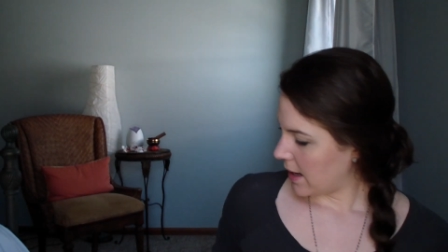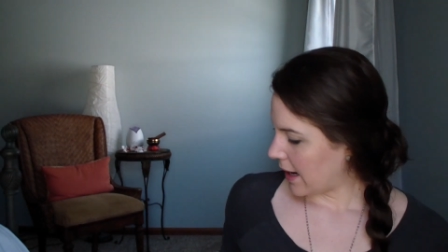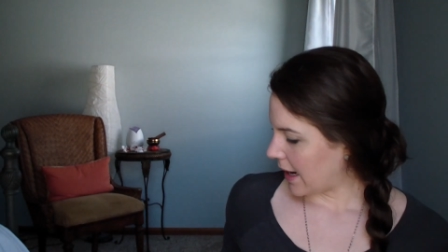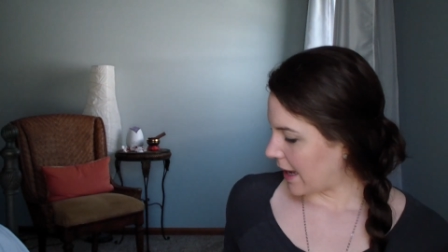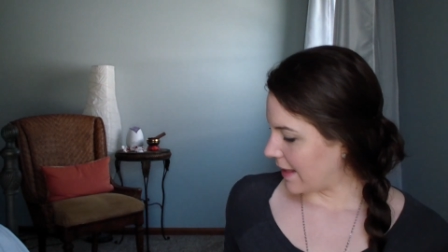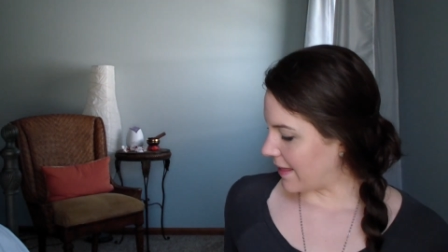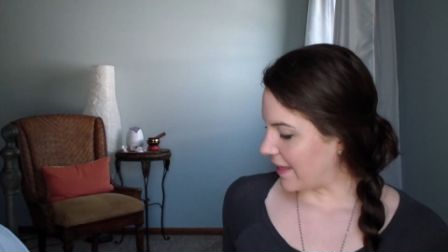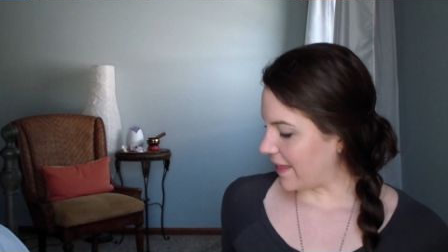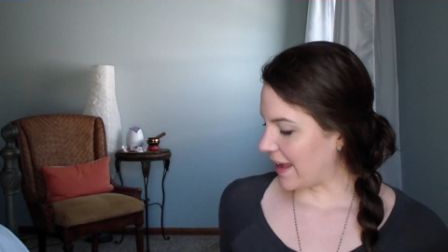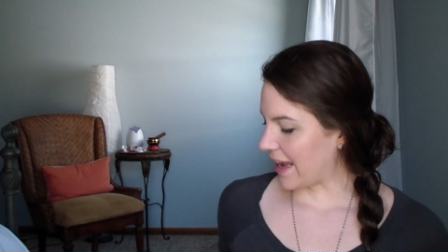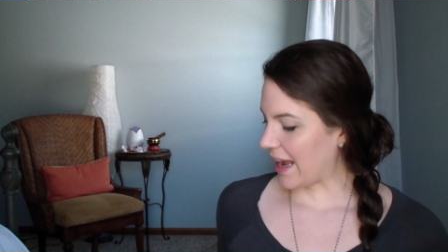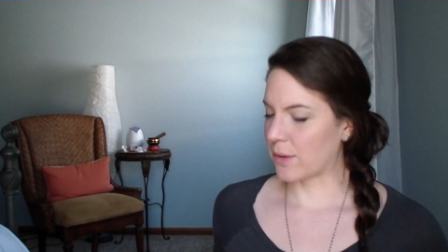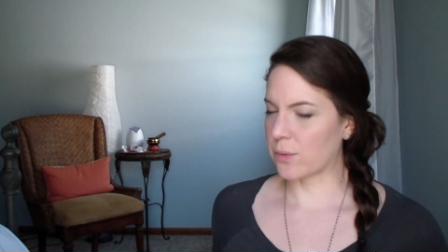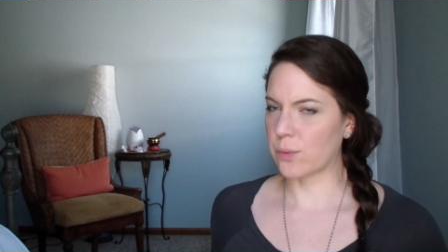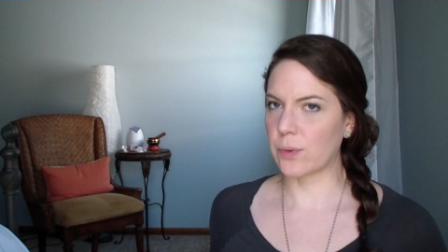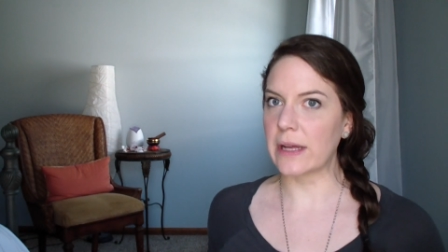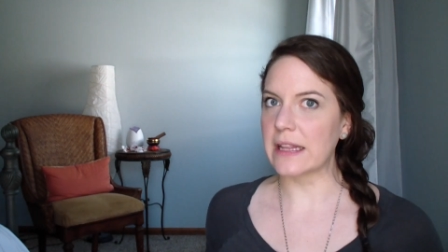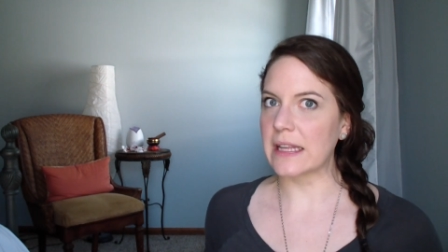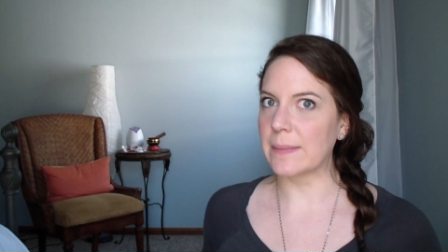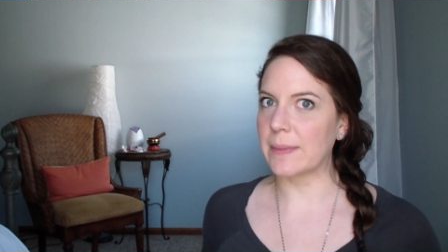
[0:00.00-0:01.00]
And then they had
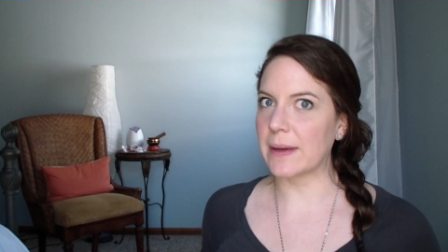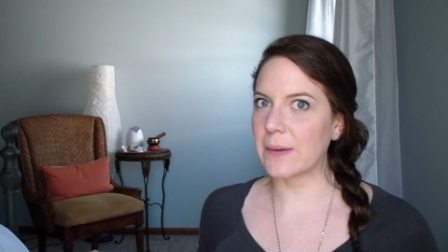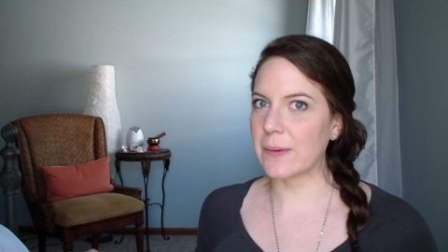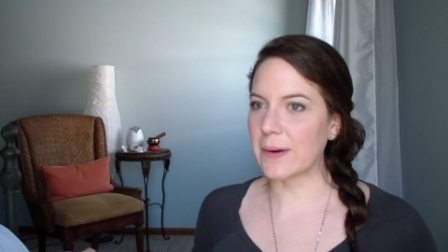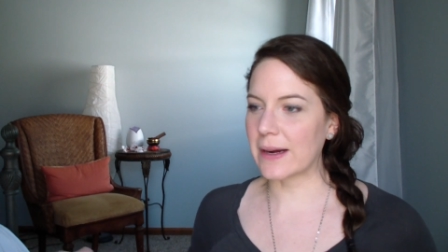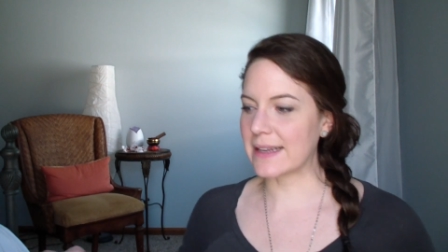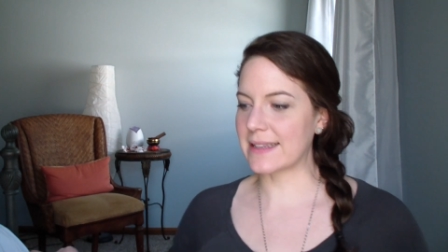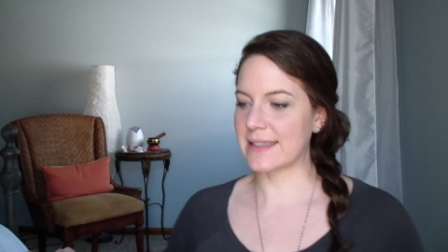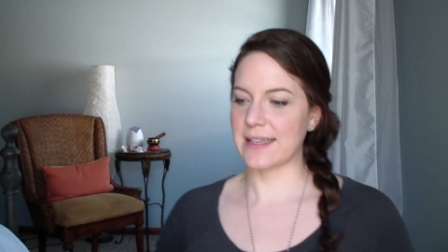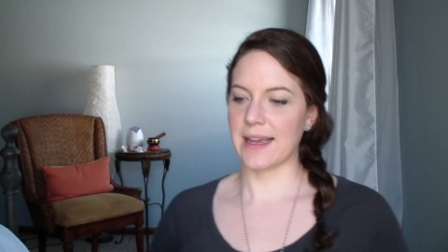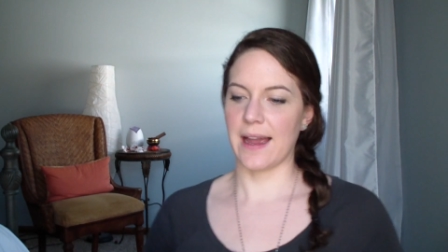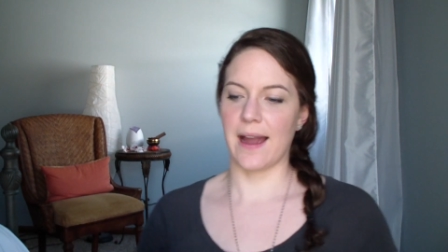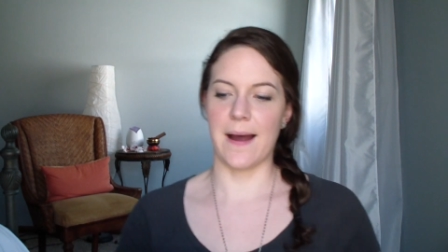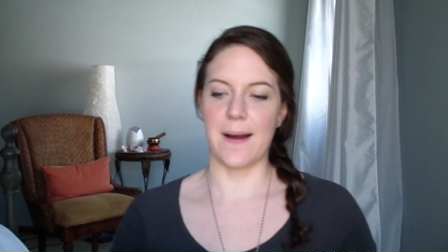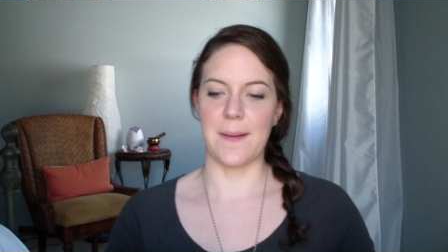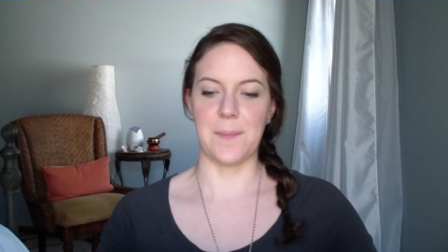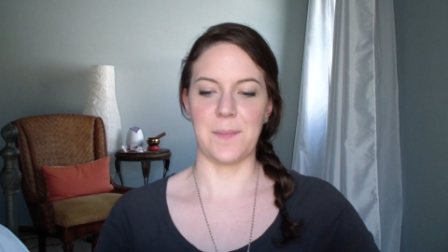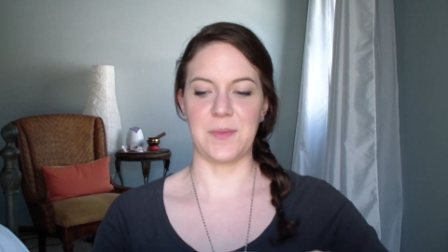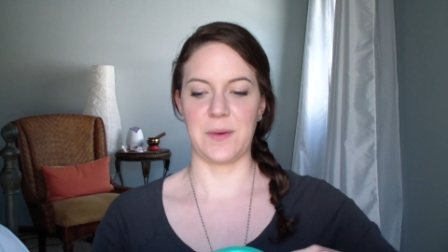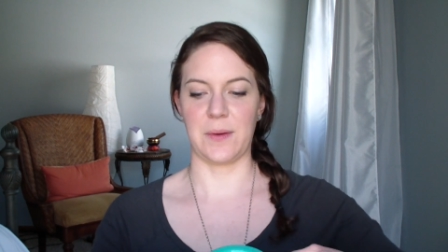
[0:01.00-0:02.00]
really big ones.
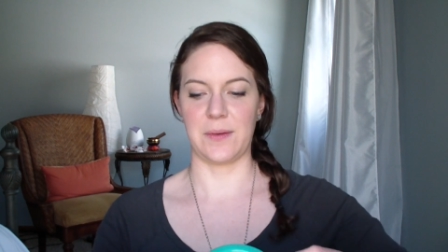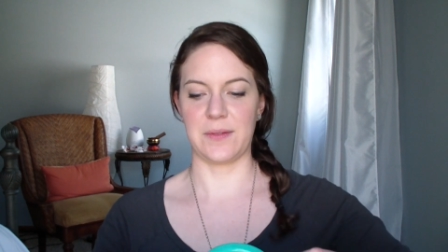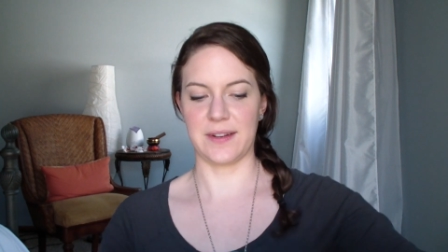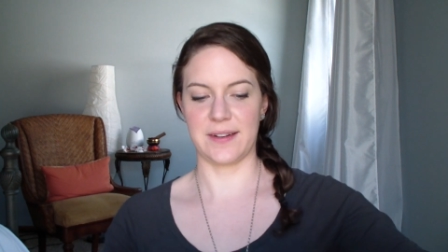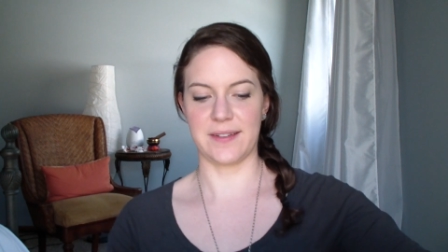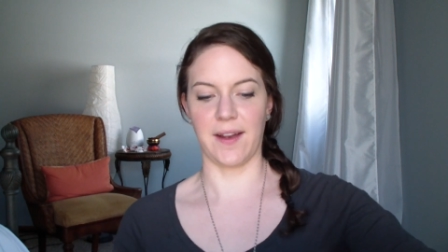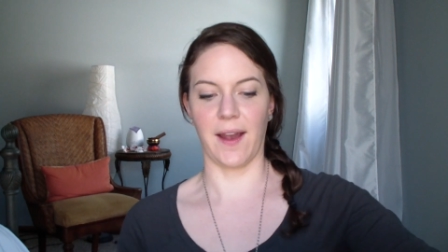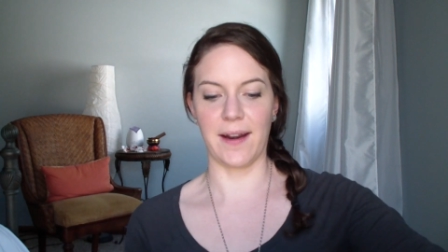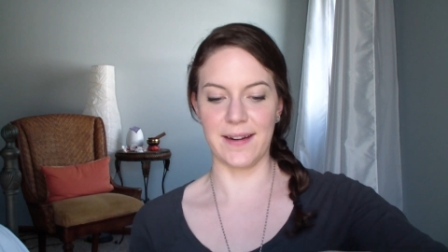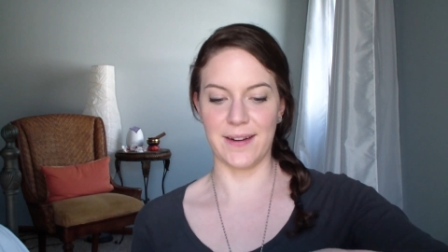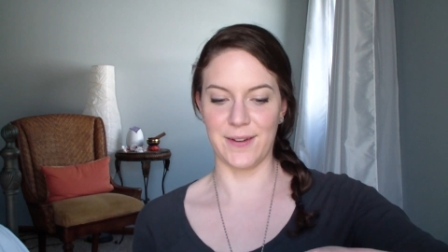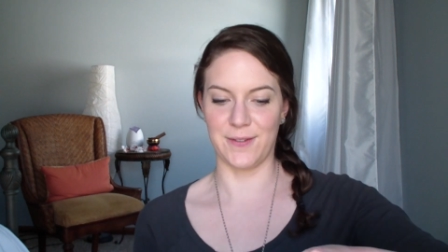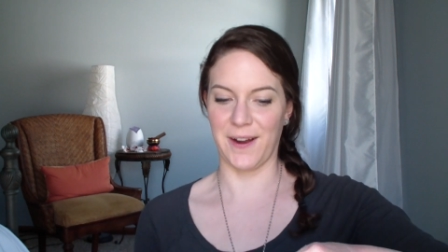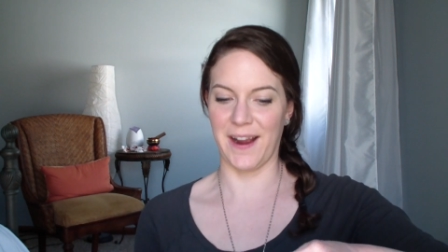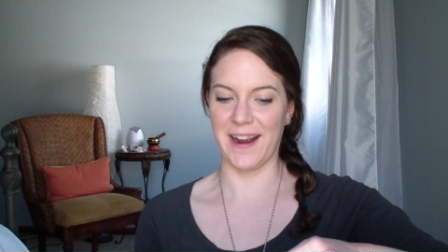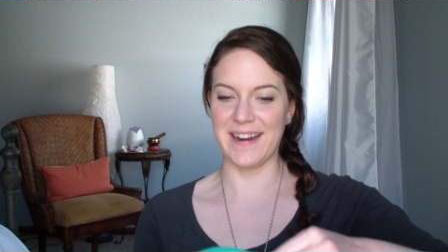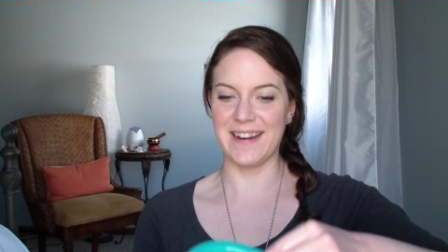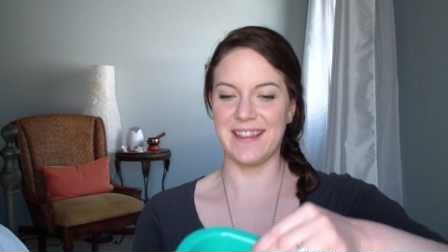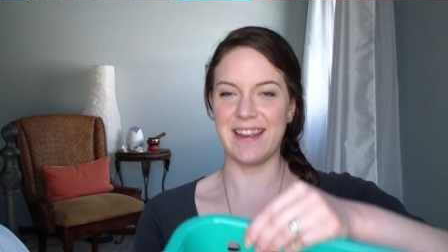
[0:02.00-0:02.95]
Um, so I was excited to find